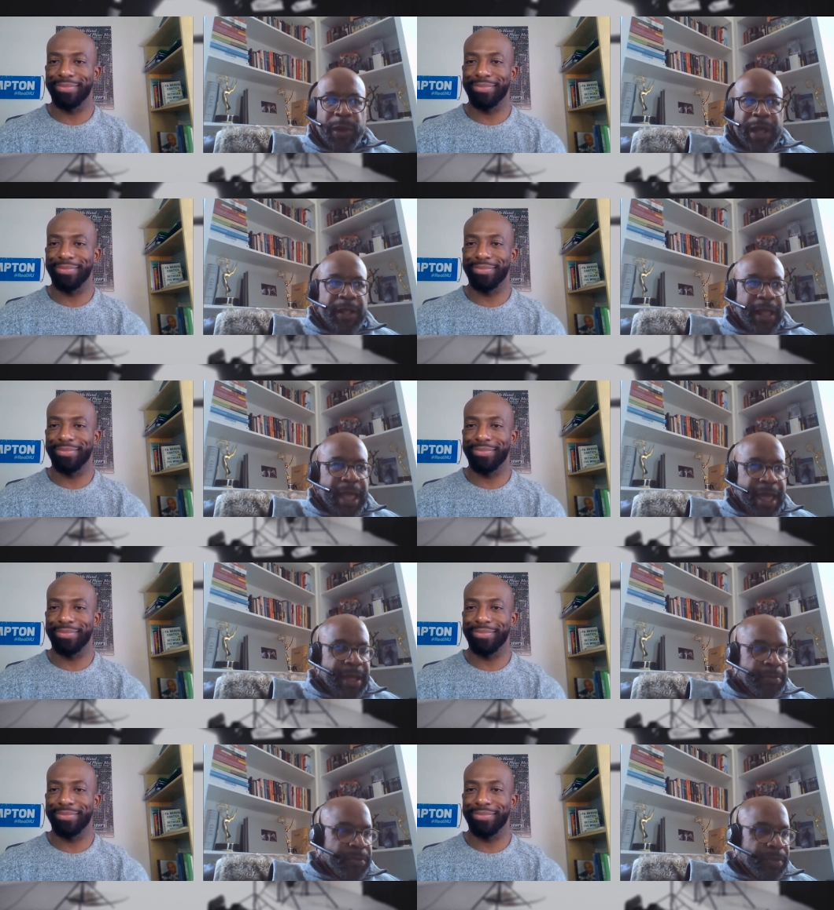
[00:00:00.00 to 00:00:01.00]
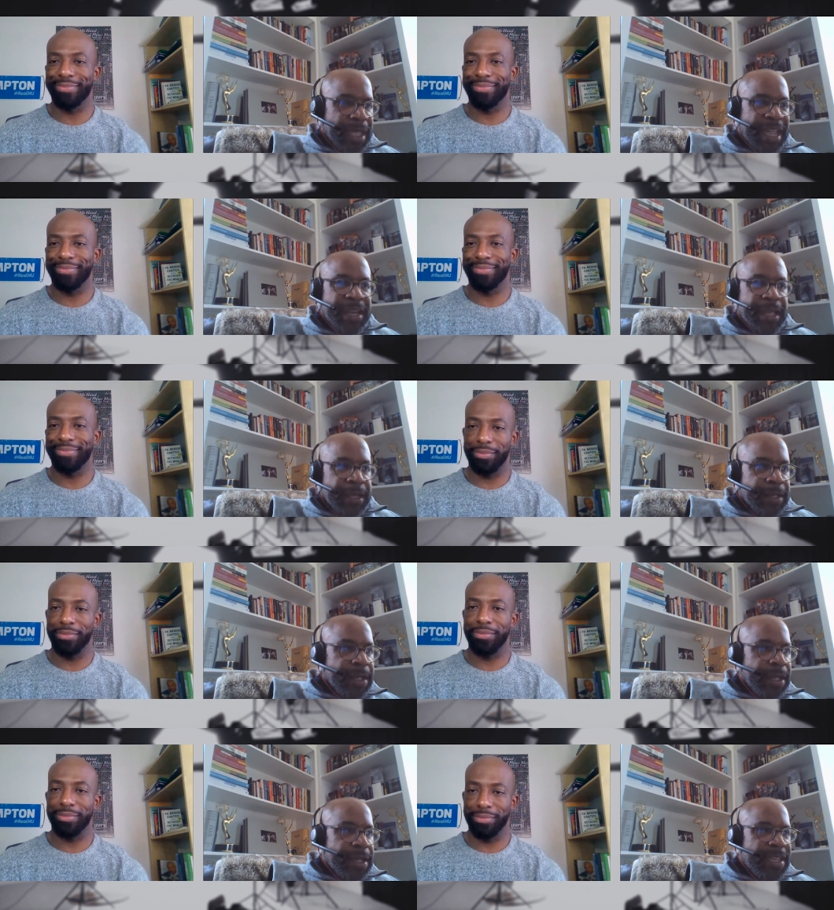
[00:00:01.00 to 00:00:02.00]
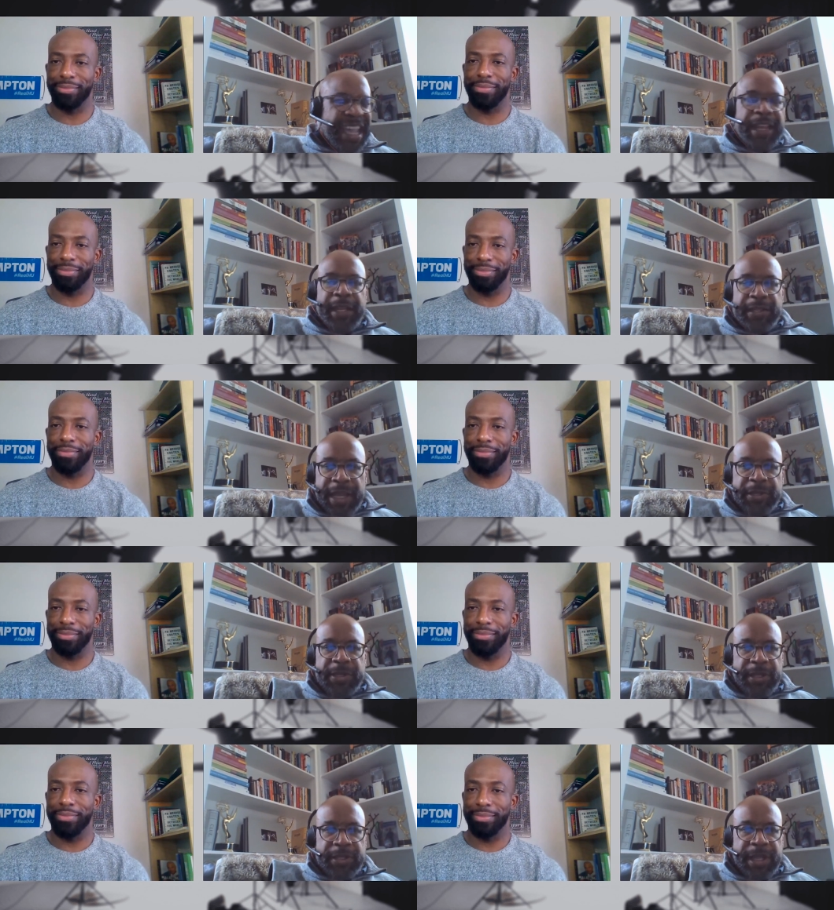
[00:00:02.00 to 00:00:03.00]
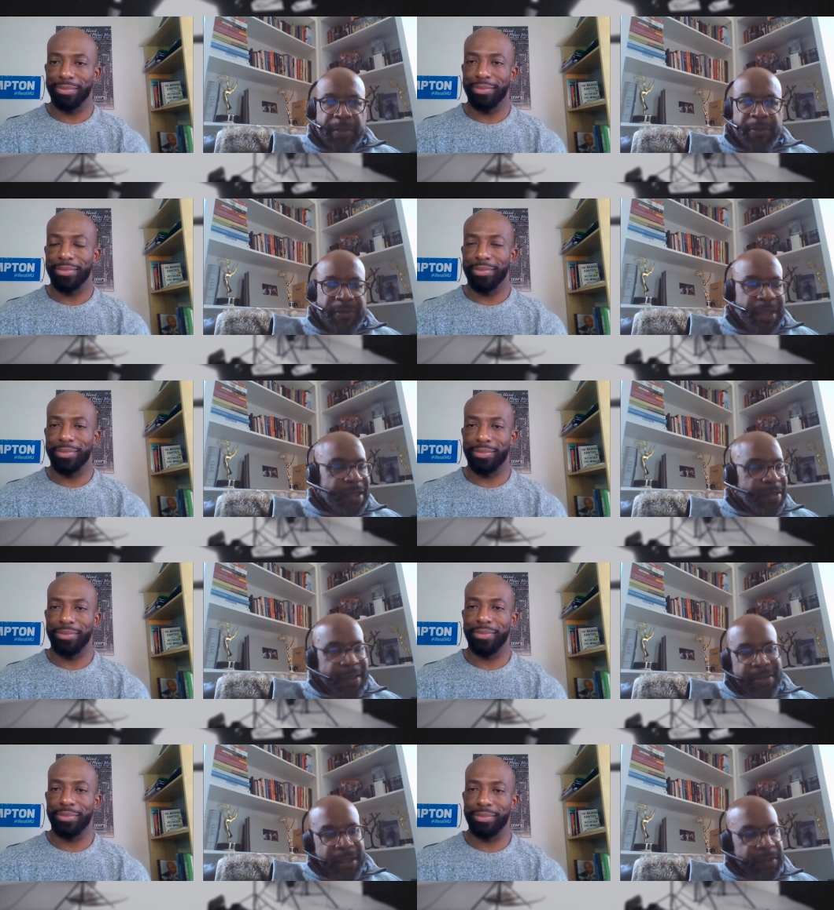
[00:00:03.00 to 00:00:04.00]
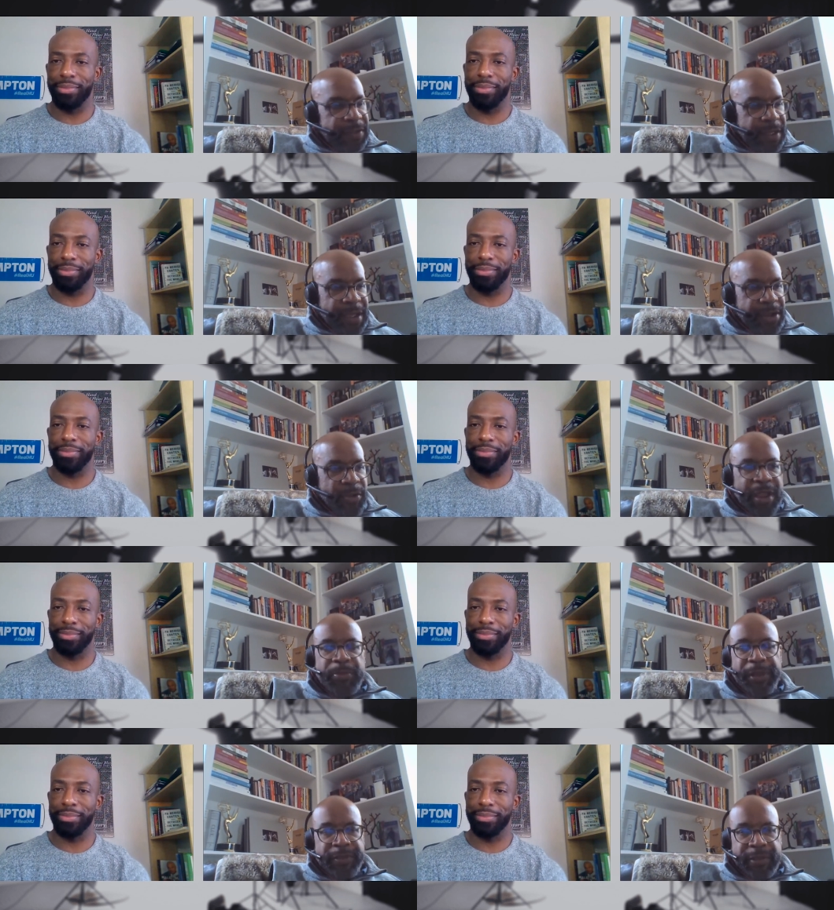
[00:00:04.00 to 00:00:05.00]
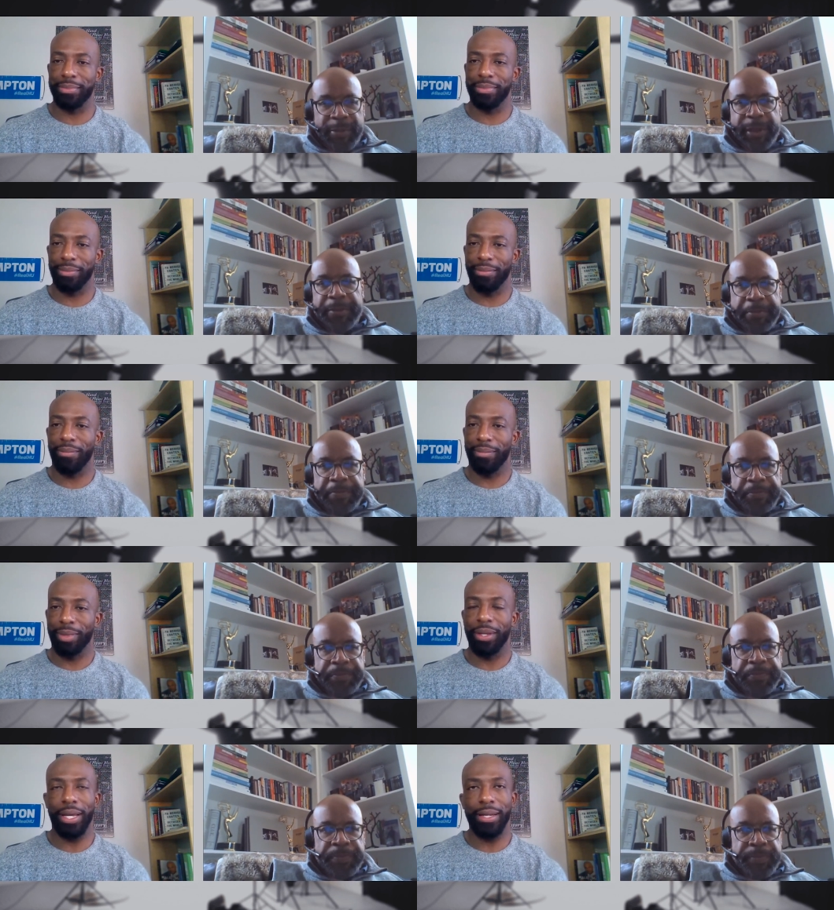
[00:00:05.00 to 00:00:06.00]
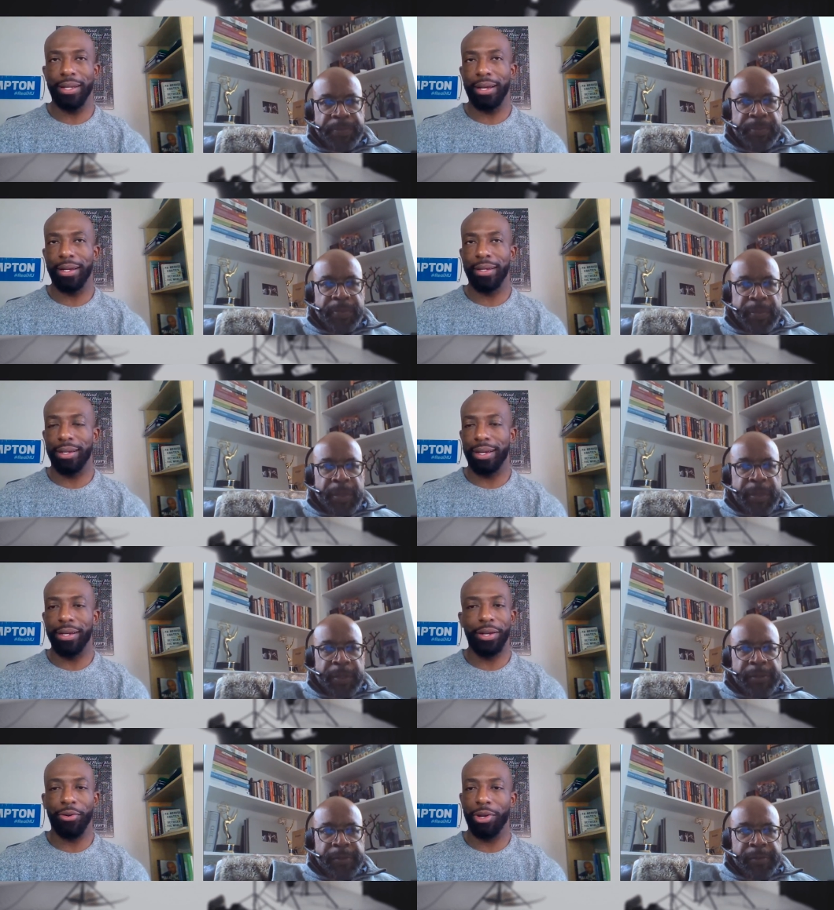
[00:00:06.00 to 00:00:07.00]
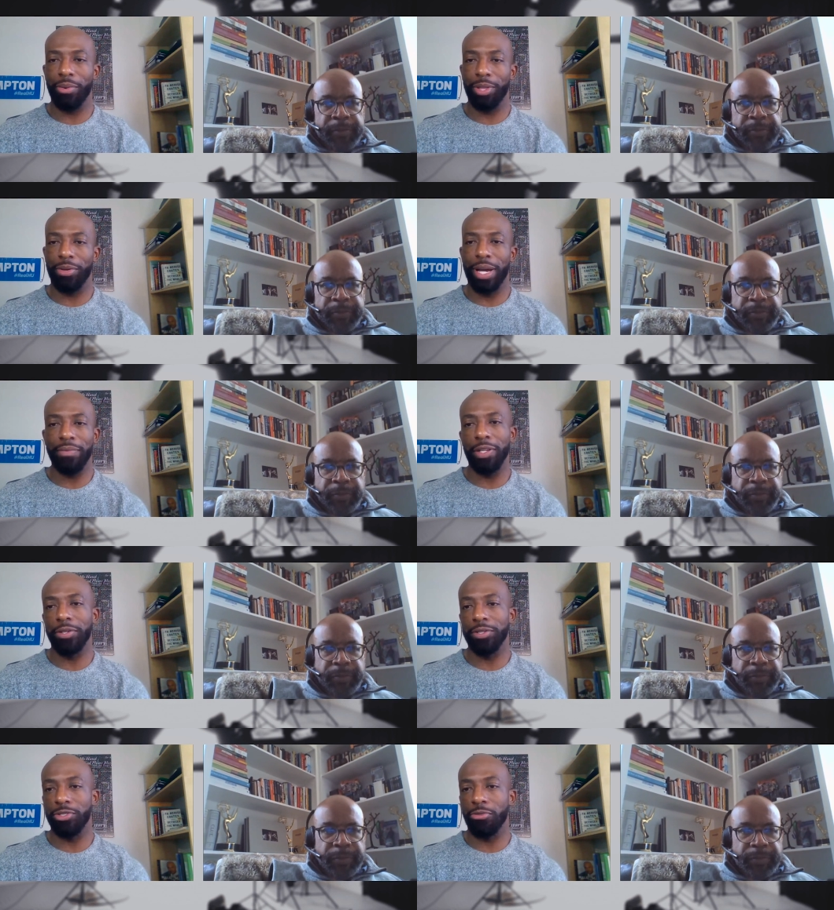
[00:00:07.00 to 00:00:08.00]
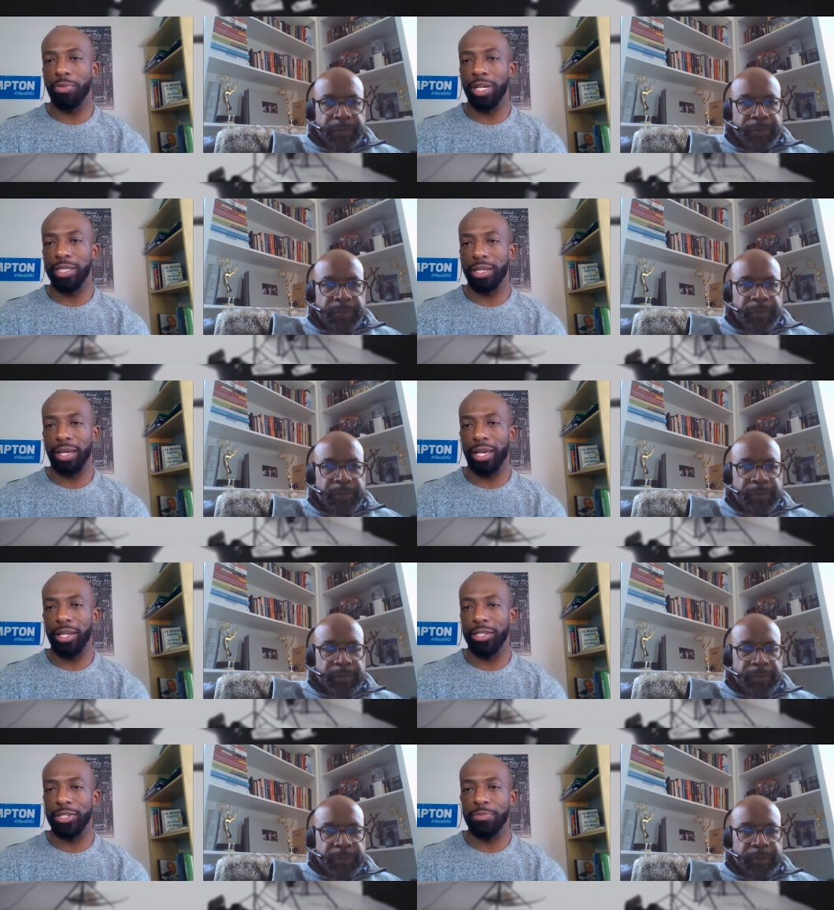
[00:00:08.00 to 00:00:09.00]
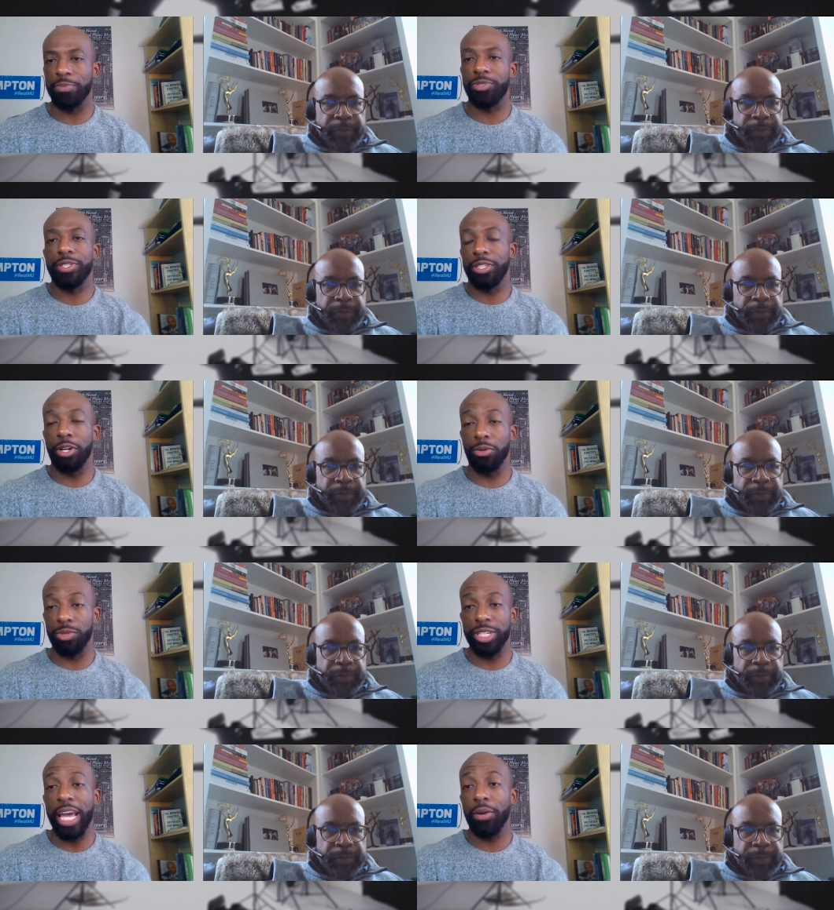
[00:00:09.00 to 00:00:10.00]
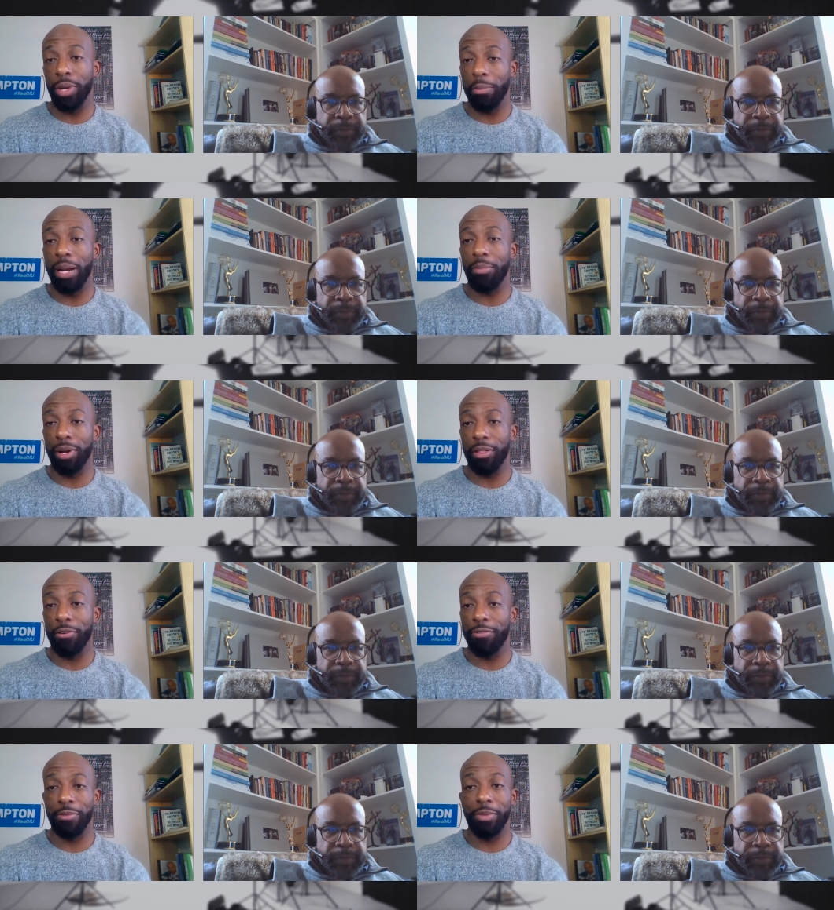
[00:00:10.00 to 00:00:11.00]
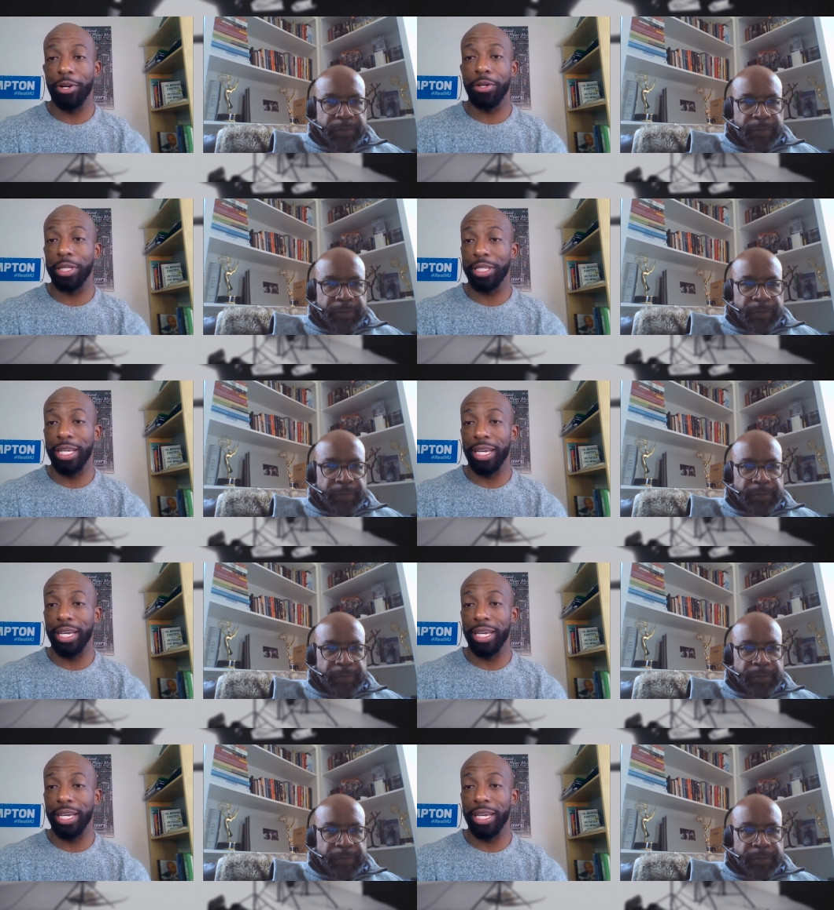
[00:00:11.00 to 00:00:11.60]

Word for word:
Speaker 1: well, um, gaining gaining attention, this type of thing. I, I think it's a, a, great place to be.
Speaker 2: I, I I agree with you. I've learned so much. Again, just you know, shadowing my brother from early